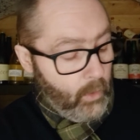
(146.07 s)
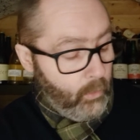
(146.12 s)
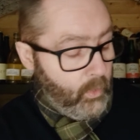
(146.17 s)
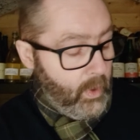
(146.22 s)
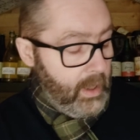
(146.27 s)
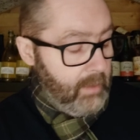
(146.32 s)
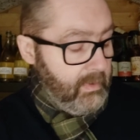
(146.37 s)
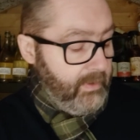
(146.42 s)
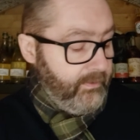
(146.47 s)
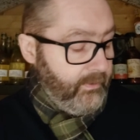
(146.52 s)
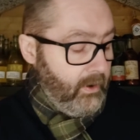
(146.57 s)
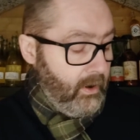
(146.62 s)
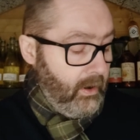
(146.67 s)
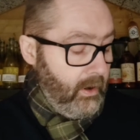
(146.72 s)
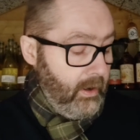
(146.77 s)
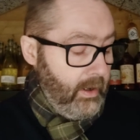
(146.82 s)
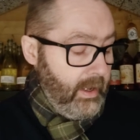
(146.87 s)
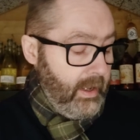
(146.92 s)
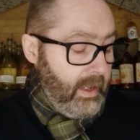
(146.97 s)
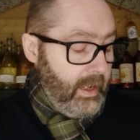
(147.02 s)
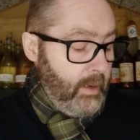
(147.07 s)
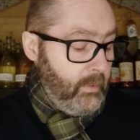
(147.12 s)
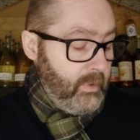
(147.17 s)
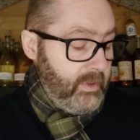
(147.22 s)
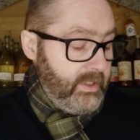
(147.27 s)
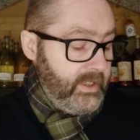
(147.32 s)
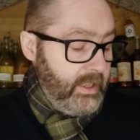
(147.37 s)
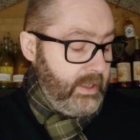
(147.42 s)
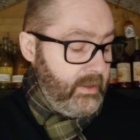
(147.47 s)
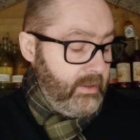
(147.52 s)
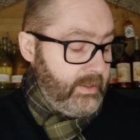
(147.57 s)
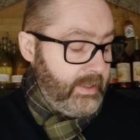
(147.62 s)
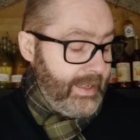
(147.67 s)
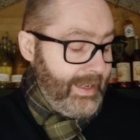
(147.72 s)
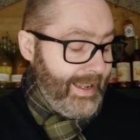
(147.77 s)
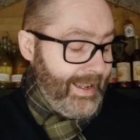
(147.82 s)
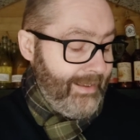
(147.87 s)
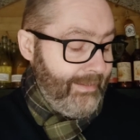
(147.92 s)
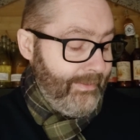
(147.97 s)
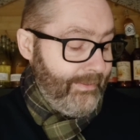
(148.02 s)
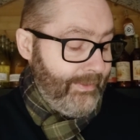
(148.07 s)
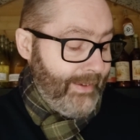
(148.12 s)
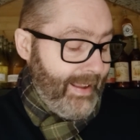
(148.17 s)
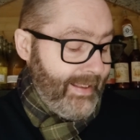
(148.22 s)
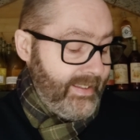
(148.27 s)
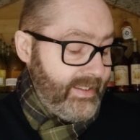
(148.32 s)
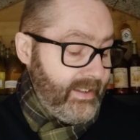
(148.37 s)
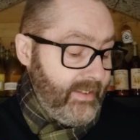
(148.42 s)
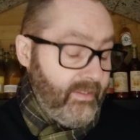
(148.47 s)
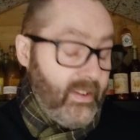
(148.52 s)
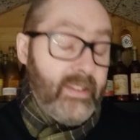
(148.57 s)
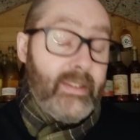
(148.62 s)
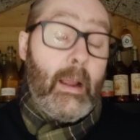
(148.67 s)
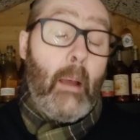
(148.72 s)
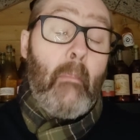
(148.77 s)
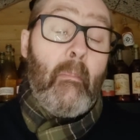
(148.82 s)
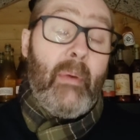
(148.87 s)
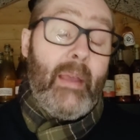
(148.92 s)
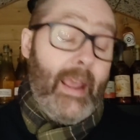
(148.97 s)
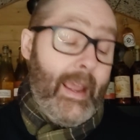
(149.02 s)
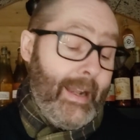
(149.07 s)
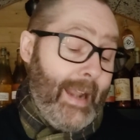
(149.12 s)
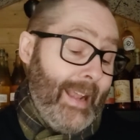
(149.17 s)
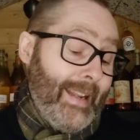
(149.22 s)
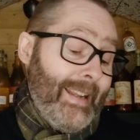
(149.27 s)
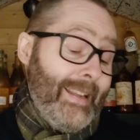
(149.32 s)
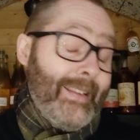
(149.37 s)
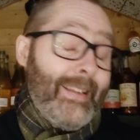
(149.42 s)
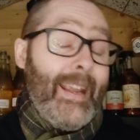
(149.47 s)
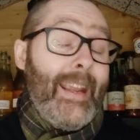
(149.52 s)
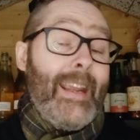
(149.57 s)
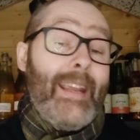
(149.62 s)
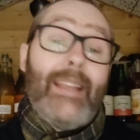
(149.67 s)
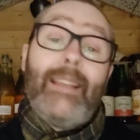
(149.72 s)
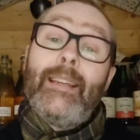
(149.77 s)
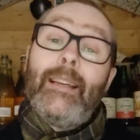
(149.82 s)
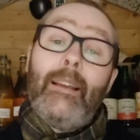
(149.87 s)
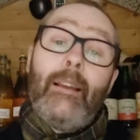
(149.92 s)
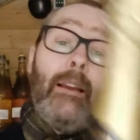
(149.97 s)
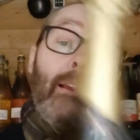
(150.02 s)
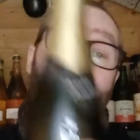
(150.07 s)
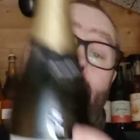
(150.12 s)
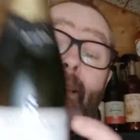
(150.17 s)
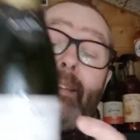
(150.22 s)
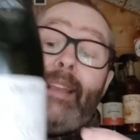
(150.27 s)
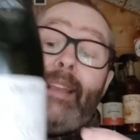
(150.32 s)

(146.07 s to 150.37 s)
well before it was used in France for champagne. And indeed, the